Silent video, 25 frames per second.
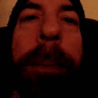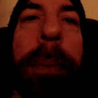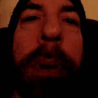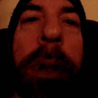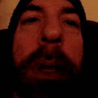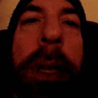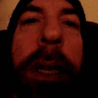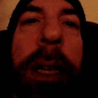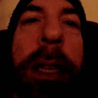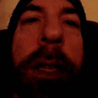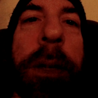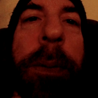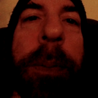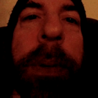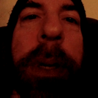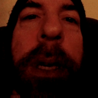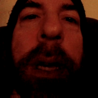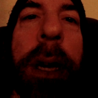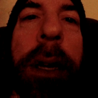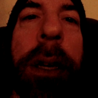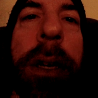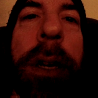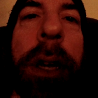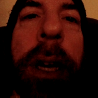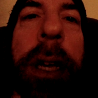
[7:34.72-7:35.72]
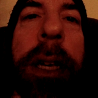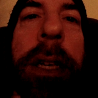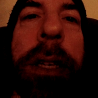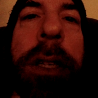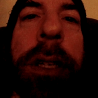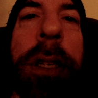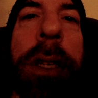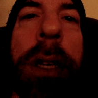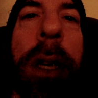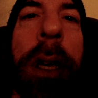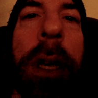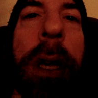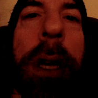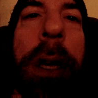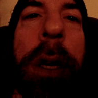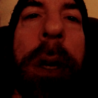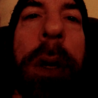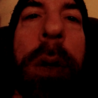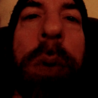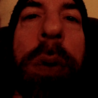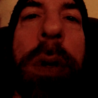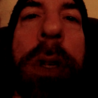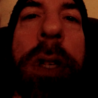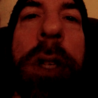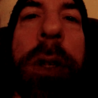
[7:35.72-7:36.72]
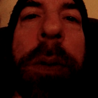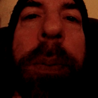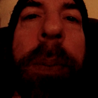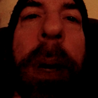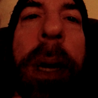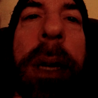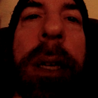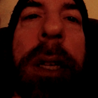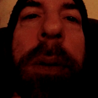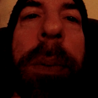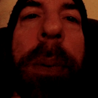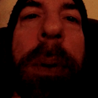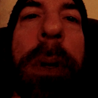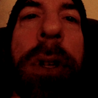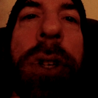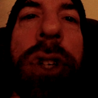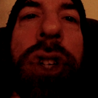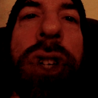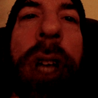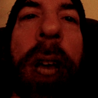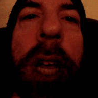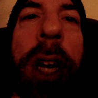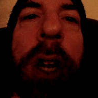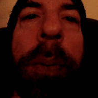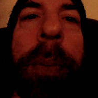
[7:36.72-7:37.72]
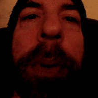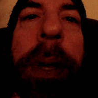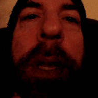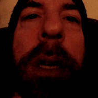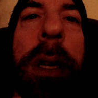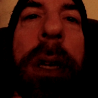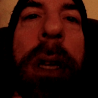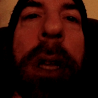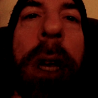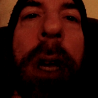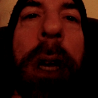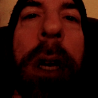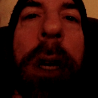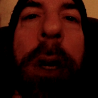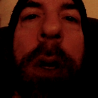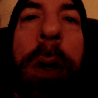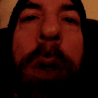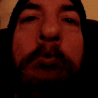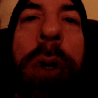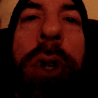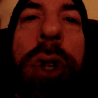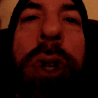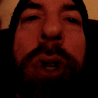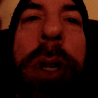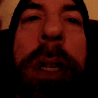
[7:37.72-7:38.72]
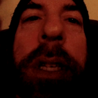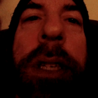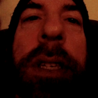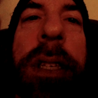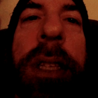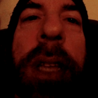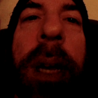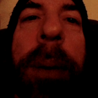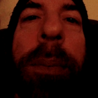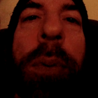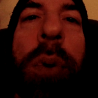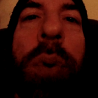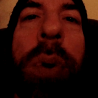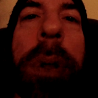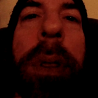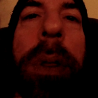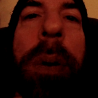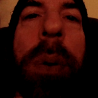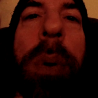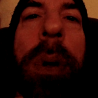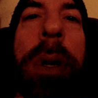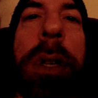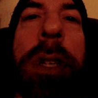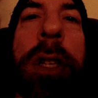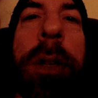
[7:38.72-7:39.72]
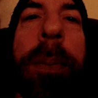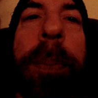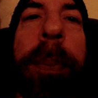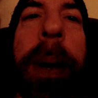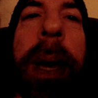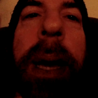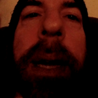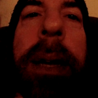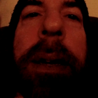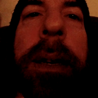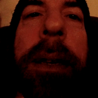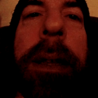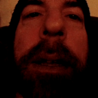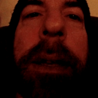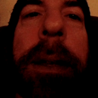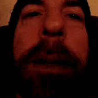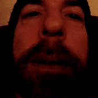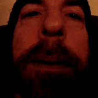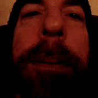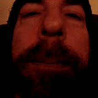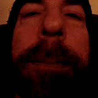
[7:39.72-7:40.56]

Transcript: please be a nice, respectable gentleman who treats them with respect.